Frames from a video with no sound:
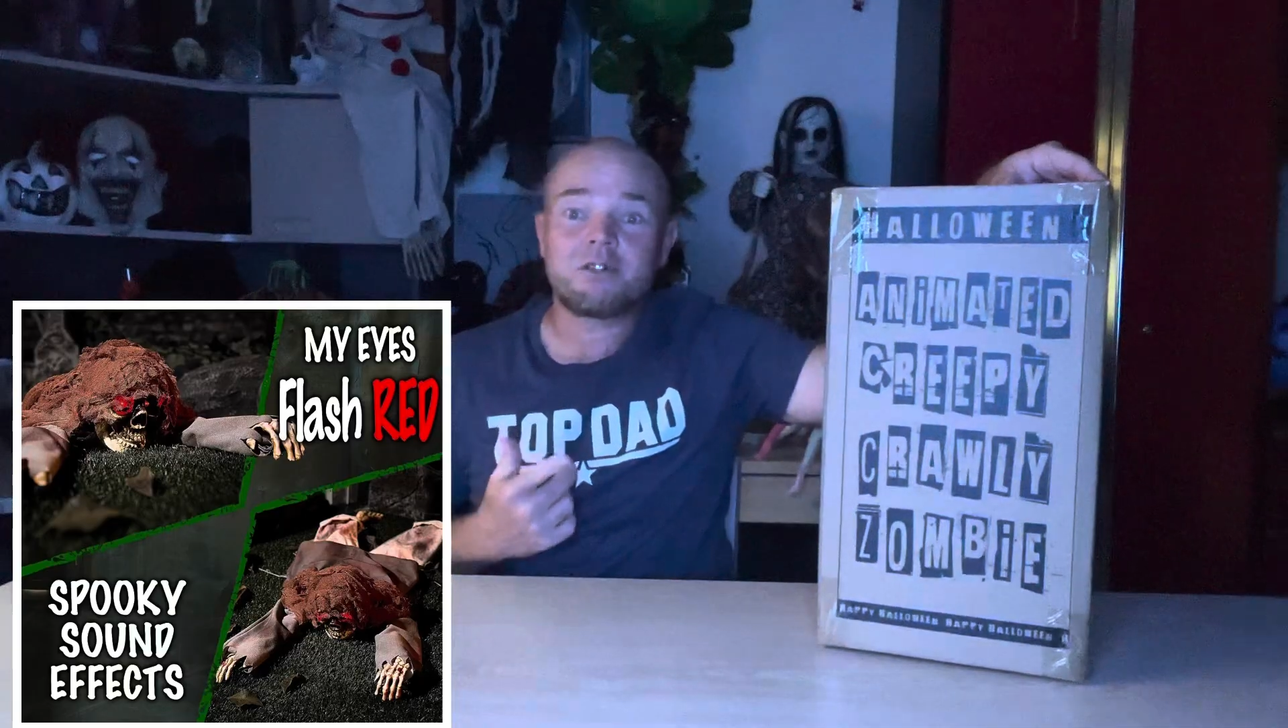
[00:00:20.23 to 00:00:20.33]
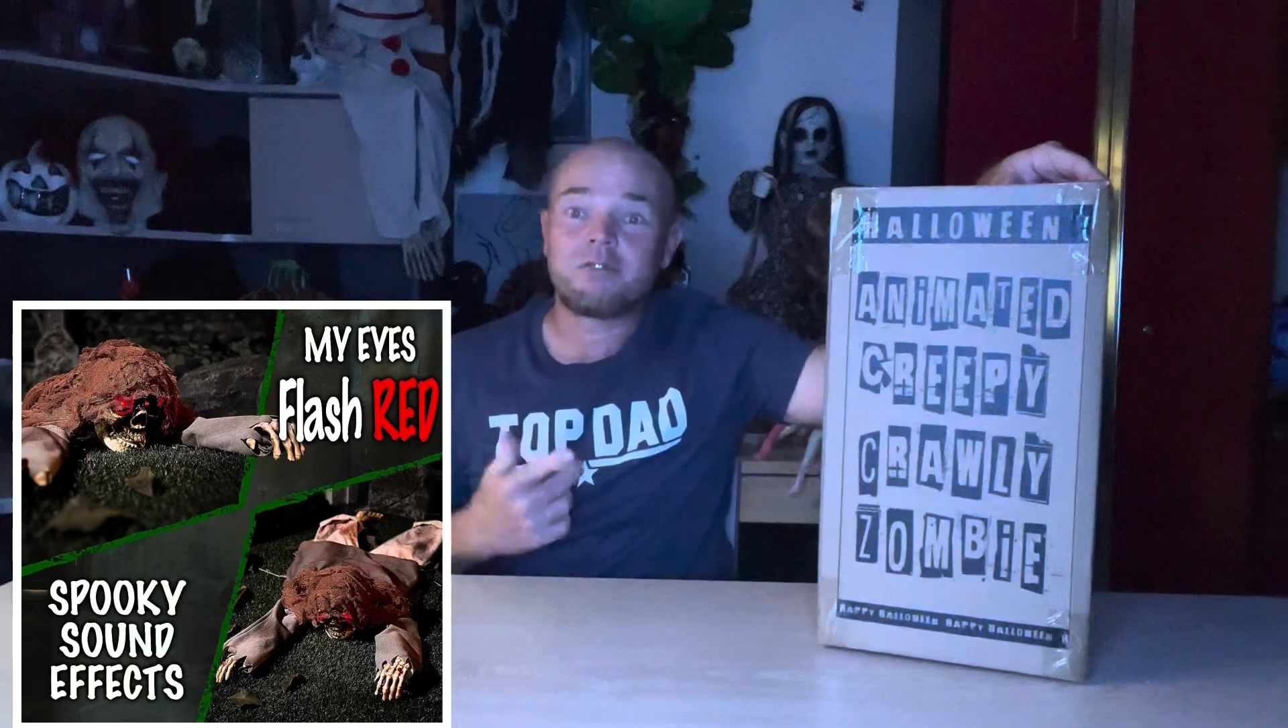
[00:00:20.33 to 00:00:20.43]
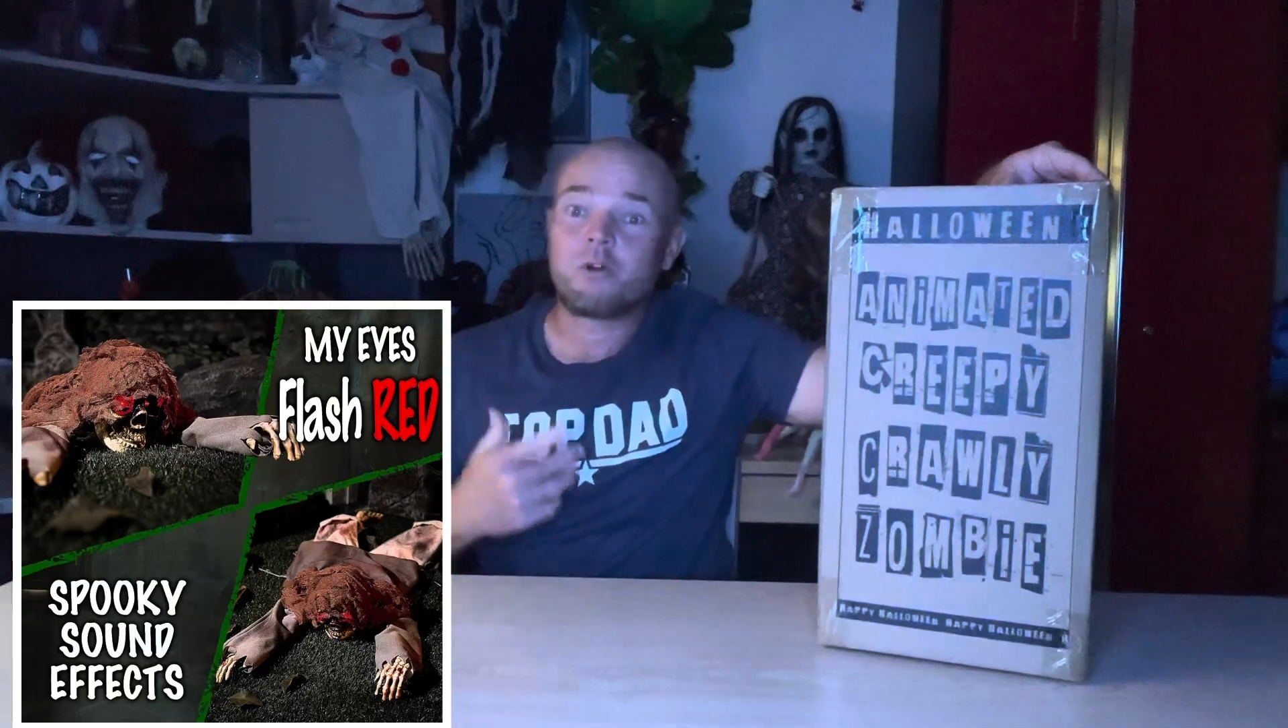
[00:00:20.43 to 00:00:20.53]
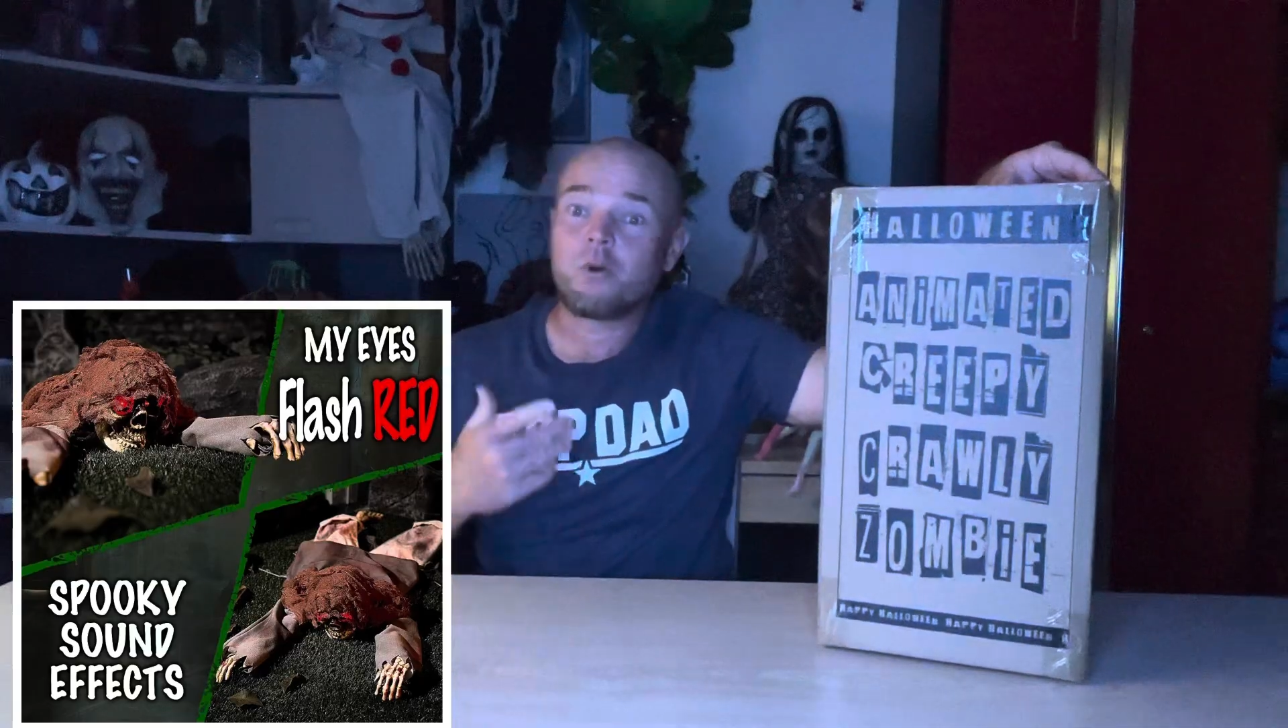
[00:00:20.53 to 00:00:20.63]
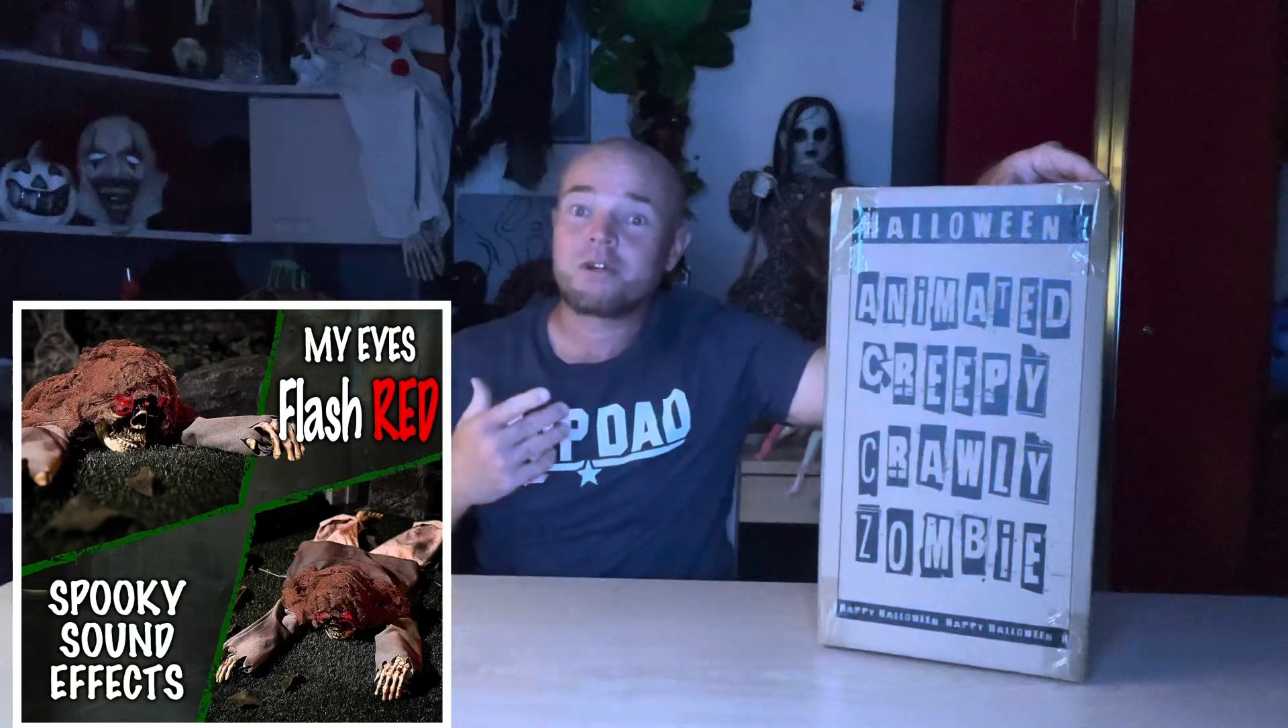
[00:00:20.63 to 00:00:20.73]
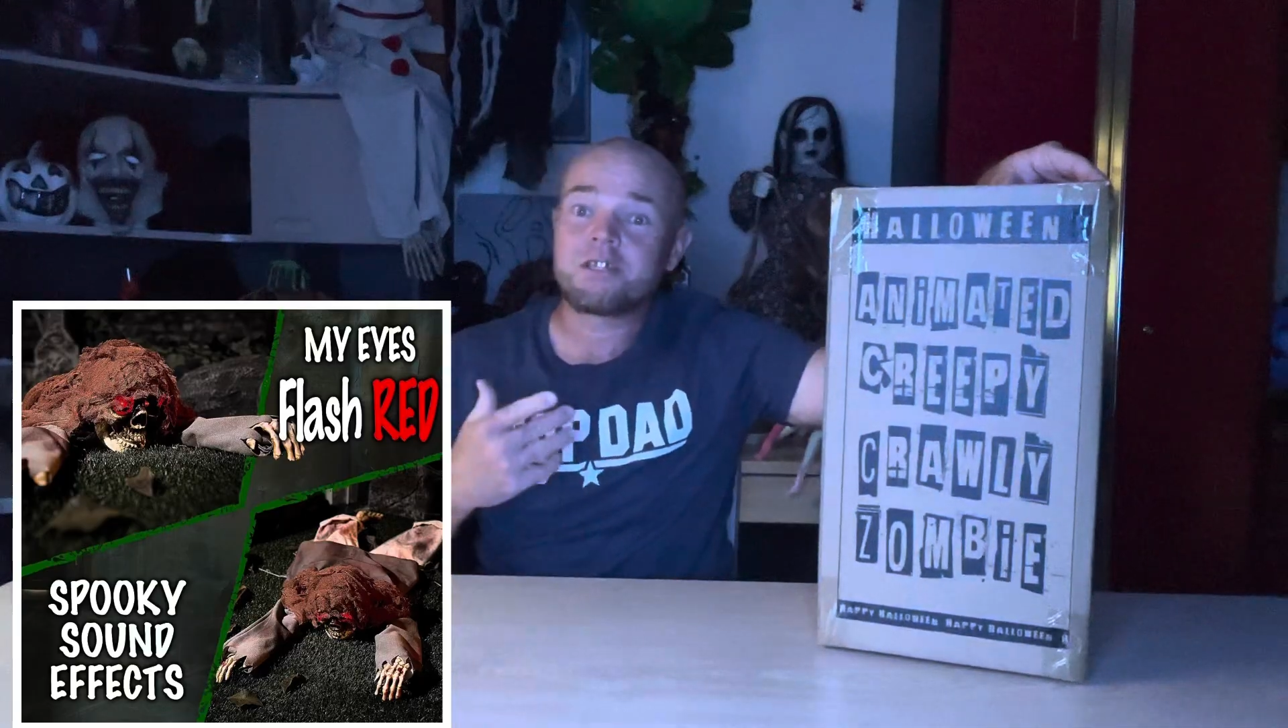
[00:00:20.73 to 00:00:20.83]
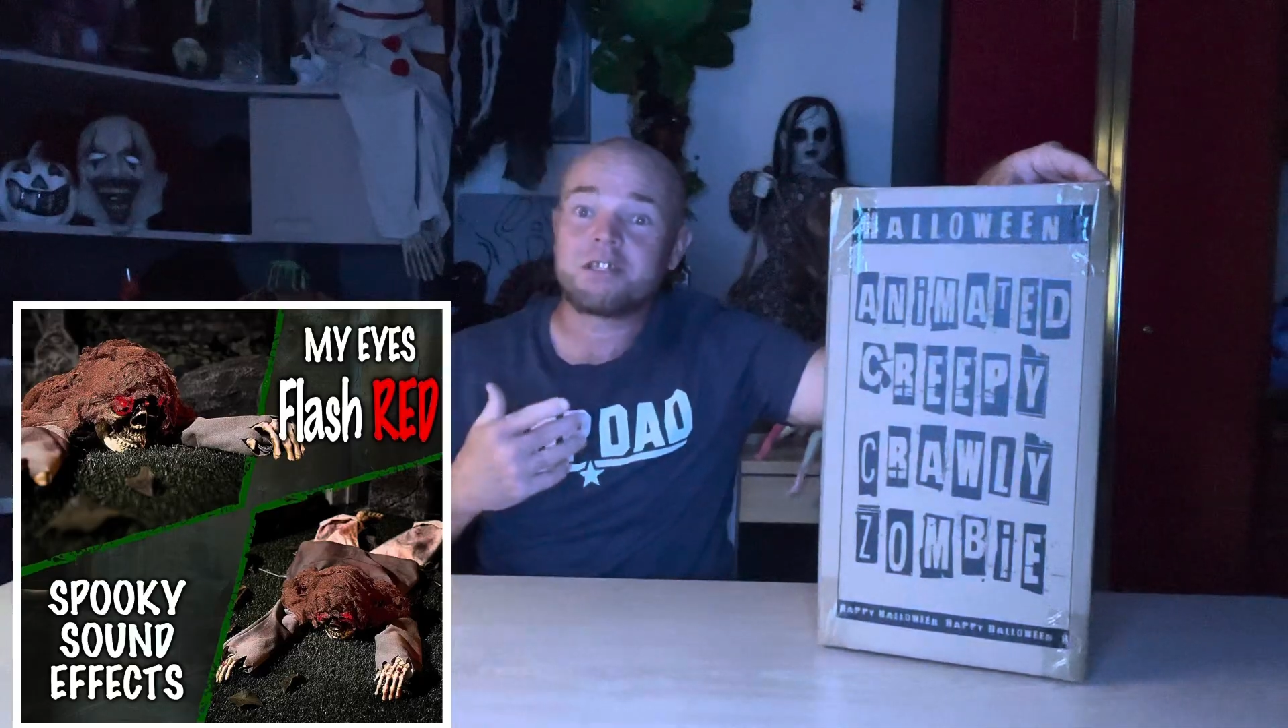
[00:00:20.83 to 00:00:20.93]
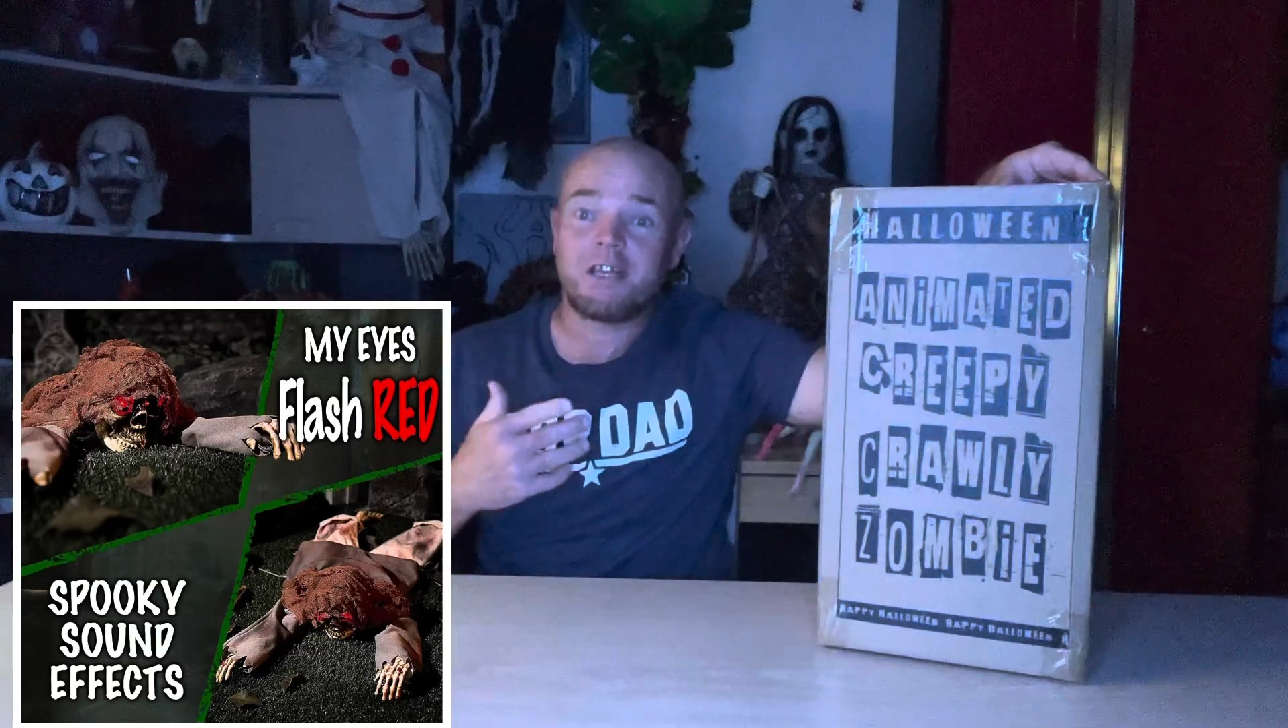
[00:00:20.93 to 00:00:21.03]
of course